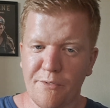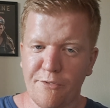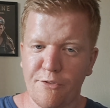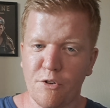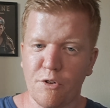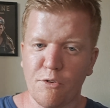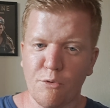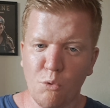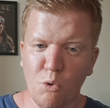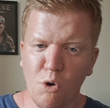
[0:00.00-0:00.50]

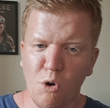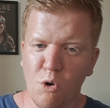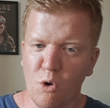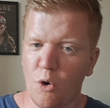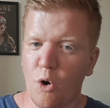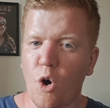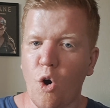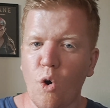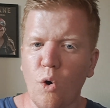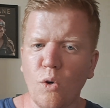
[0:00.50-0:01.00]
for
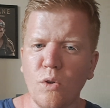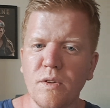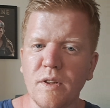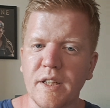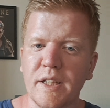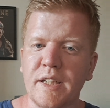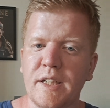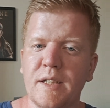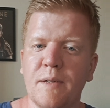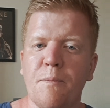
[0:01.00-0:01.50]
war
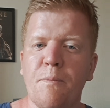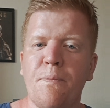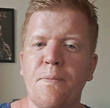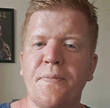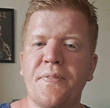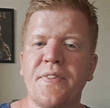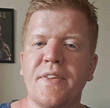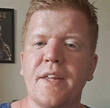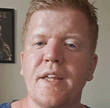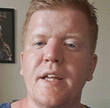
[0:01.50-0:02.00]
only,
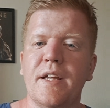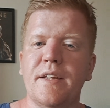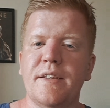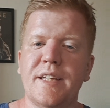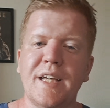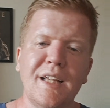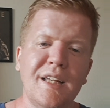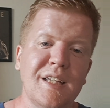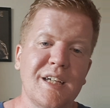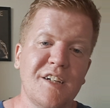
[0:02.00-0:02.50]

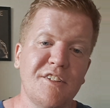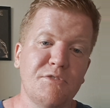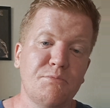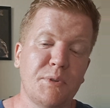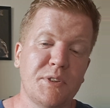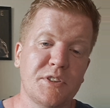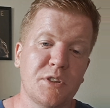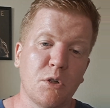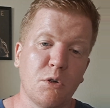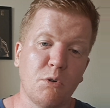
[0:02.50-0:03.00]
their
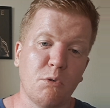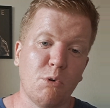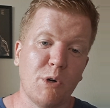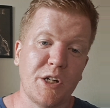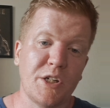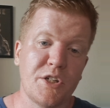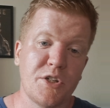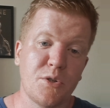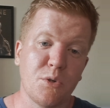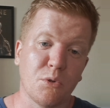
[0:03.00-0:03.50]
lifespans are
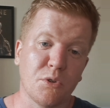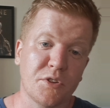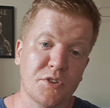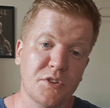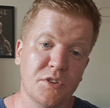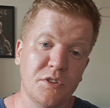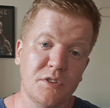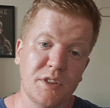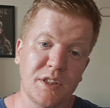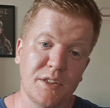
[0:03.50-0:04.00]
way
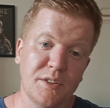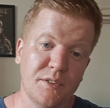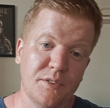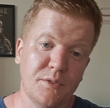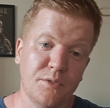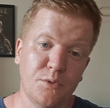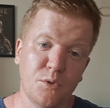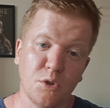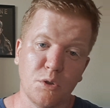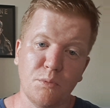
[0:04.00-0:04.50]
shorter
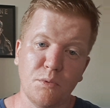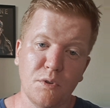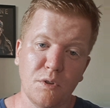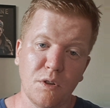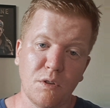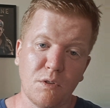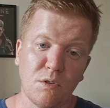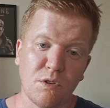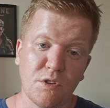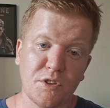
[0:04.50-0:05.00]
than
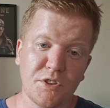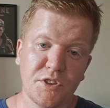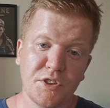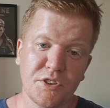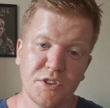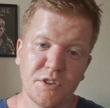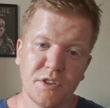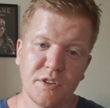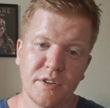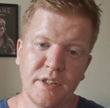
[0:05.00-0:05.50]
normal
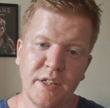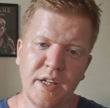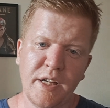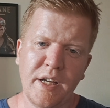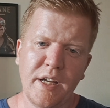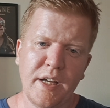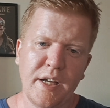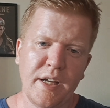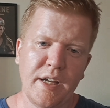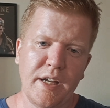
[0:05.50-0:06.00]
orcs.
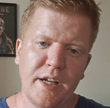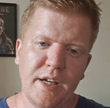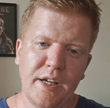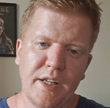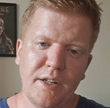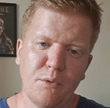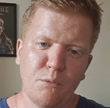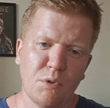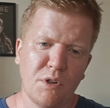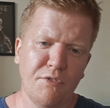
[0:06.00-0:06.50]

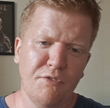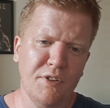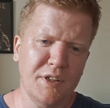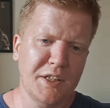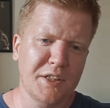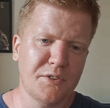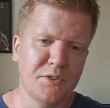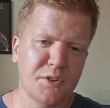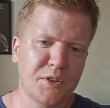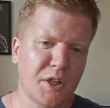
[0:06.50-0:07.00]
And roughly
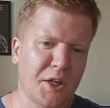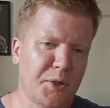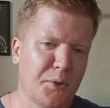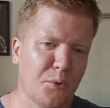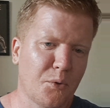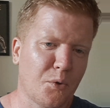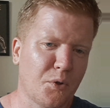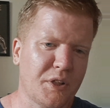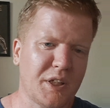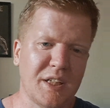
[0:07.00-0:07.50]
an
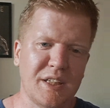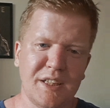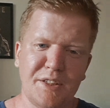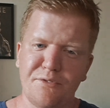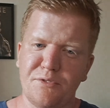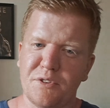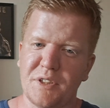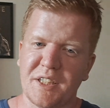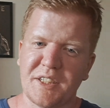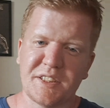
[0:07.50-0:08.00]
orc can
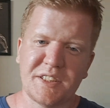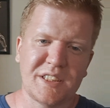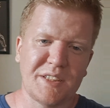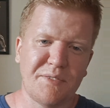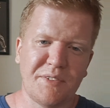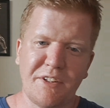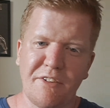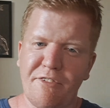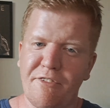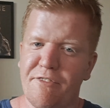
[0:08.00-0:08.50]
live to like
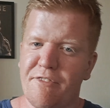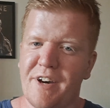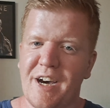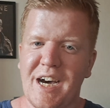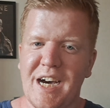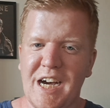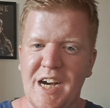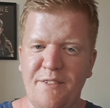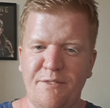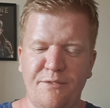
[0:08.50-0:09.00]

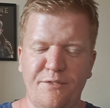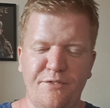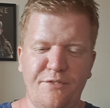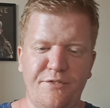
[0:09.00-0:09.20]
75